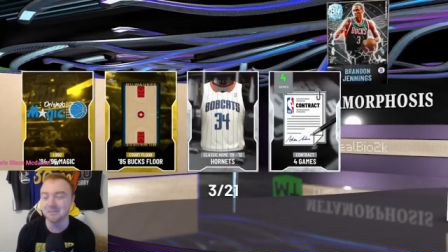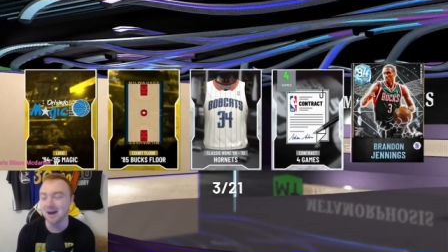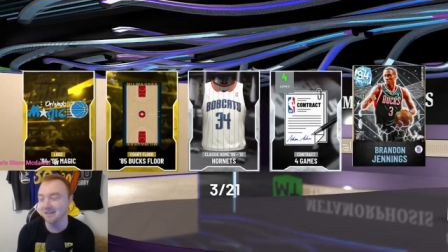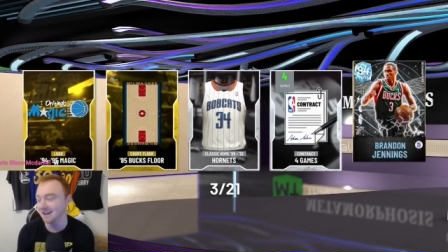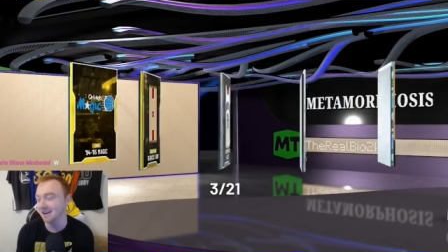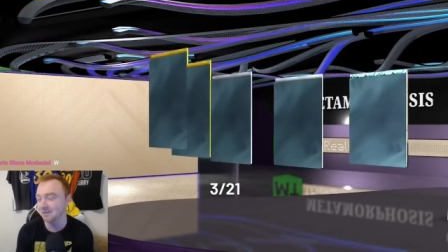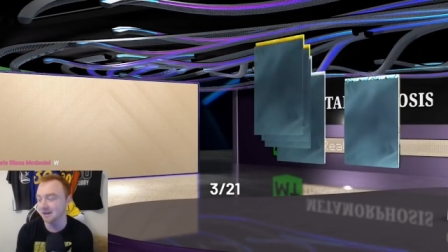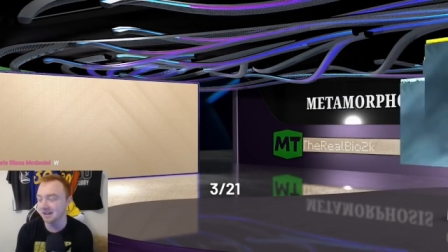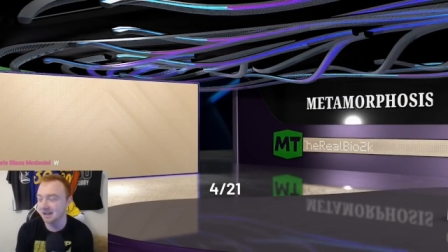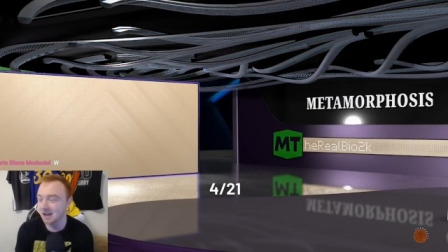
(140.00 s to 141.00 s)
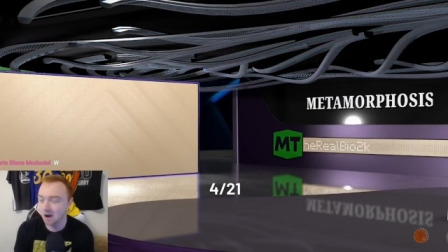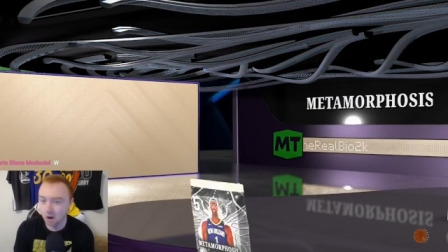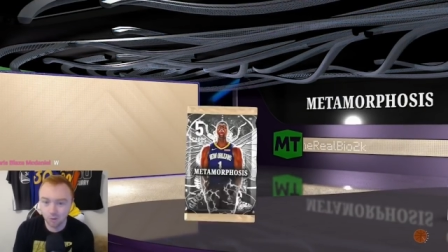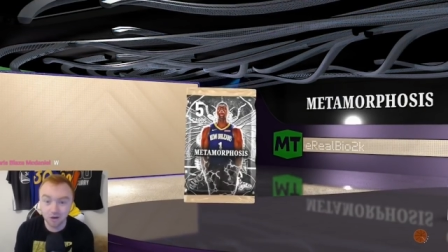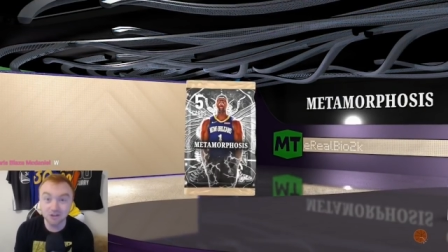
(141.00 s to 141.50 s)
there, but we'll
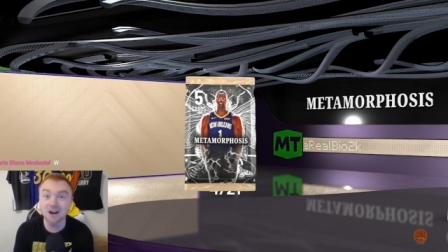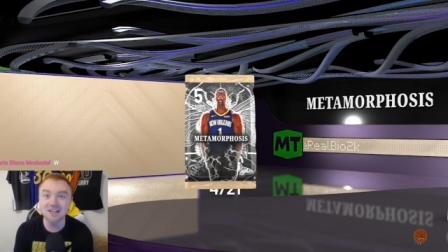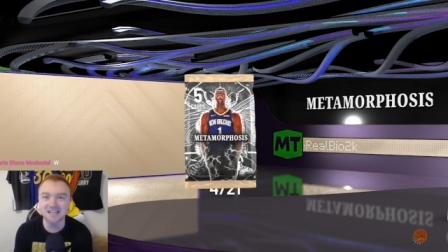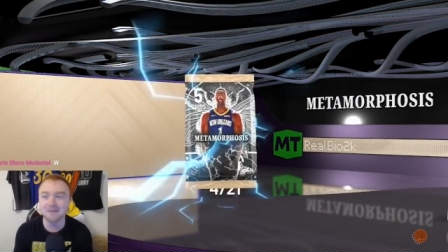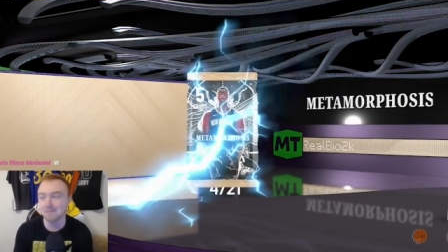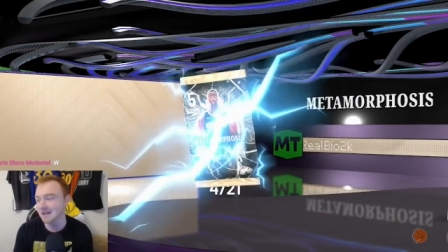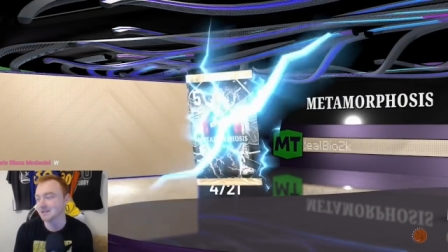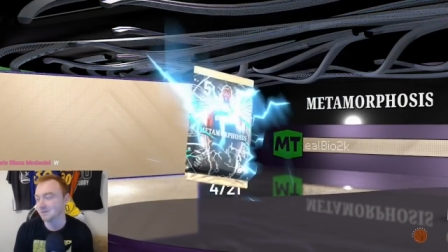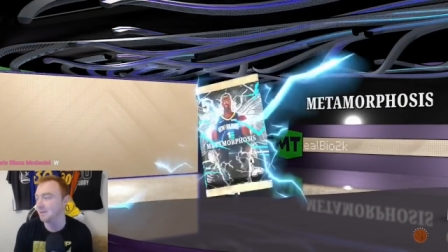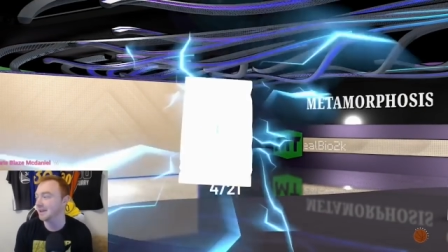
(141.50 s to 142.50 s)
cross that bridge when we get